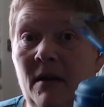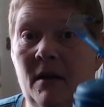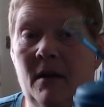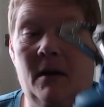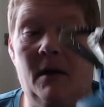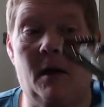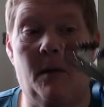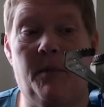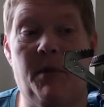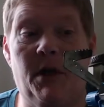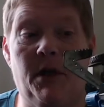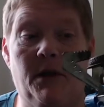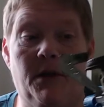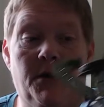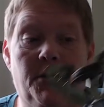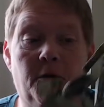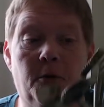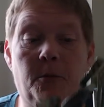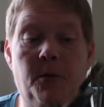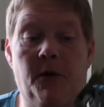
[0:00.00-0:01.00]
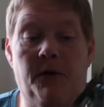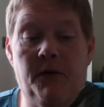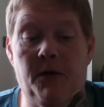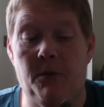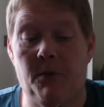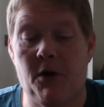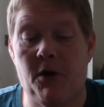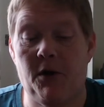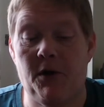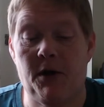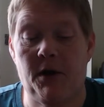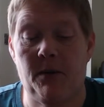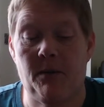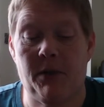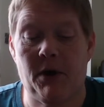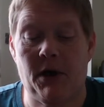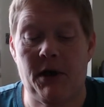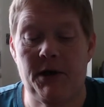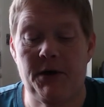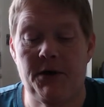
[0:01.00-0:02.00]
I picked this up off the
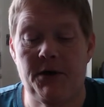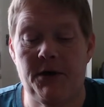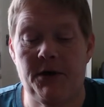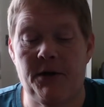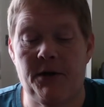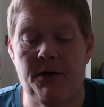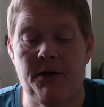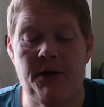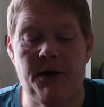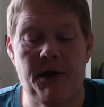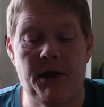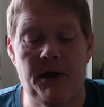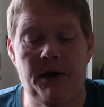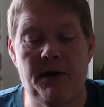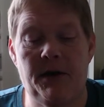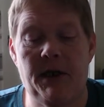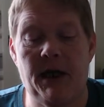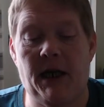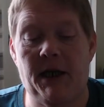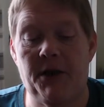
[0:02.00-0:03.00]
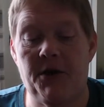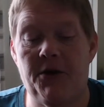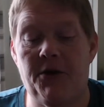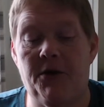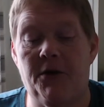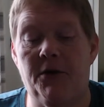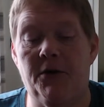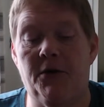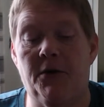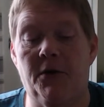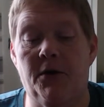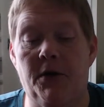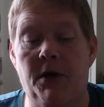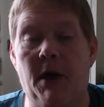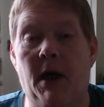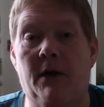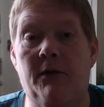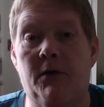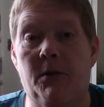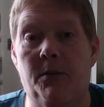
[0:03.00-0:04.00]
marketplace, and the canisters that you
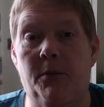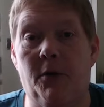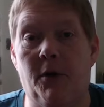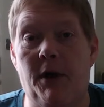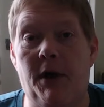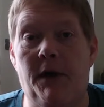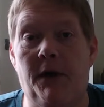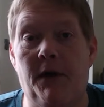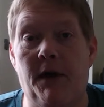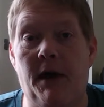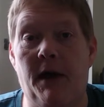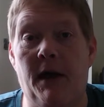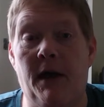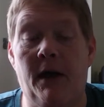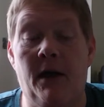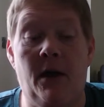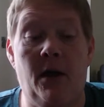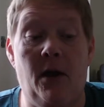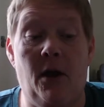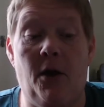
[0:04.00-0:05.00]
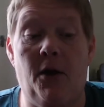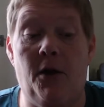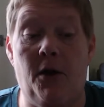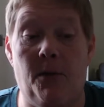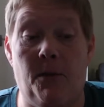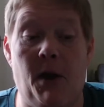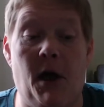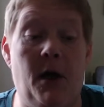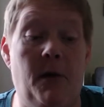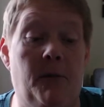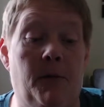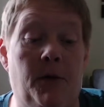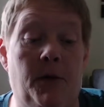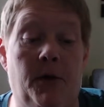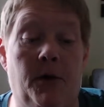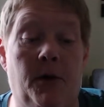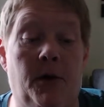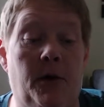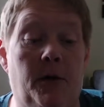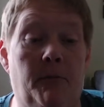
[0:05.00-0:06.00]
have to put in there at the
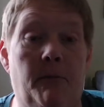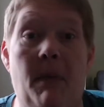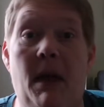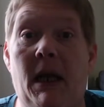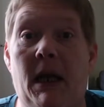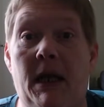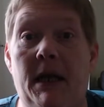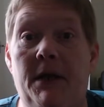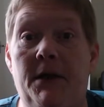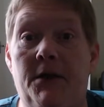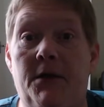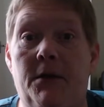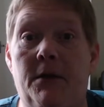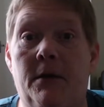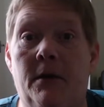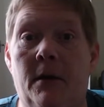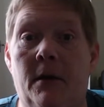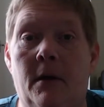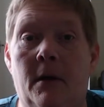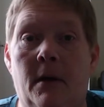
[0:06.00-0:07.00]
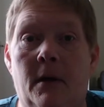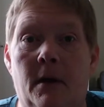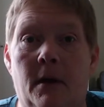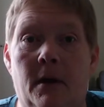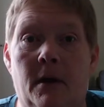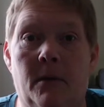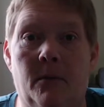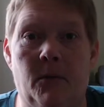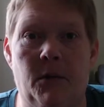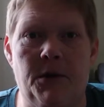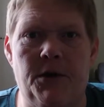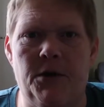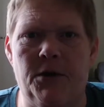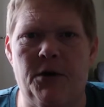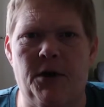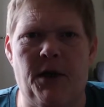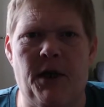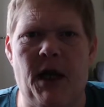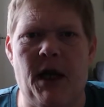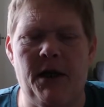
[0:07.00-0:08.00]
moment at Millets, which is
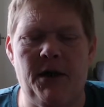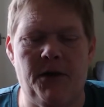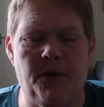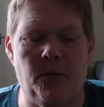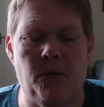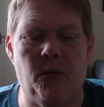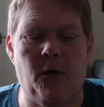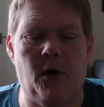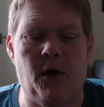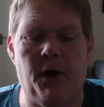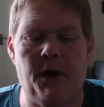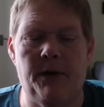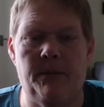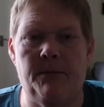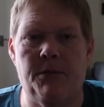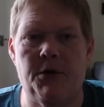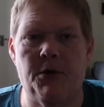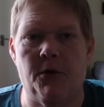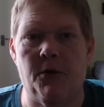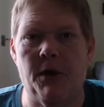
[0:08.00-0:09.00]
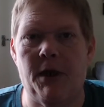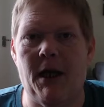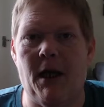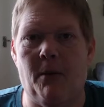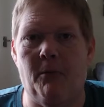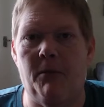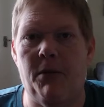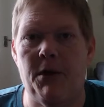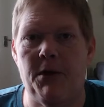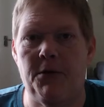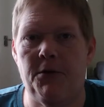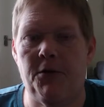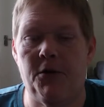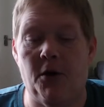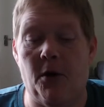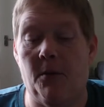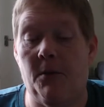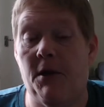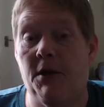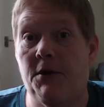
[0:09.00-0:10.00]
a nationwide sort of camping
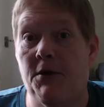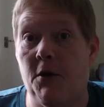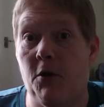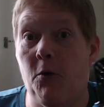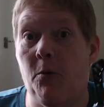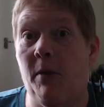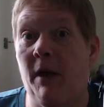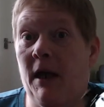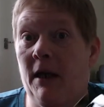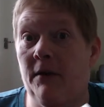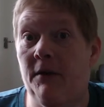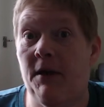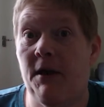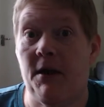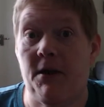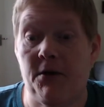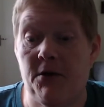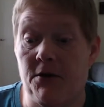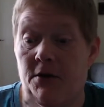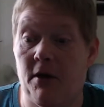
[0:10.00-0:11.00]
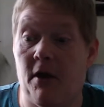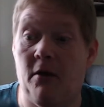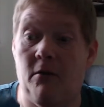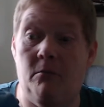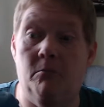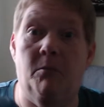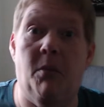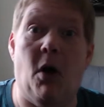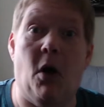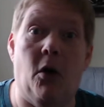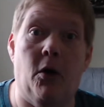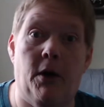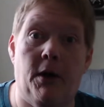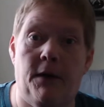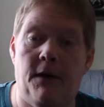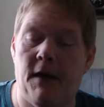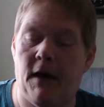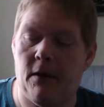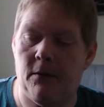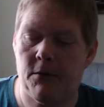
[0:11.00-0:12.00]
shop, they're £2 each. So
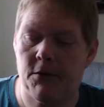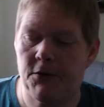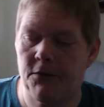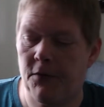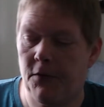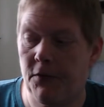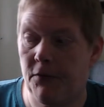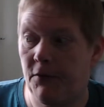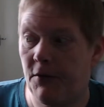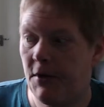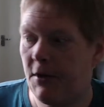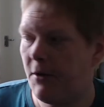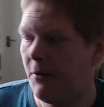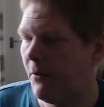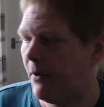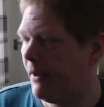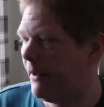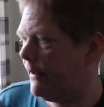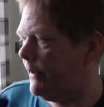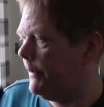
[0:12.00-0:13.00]
bargain that was for £3.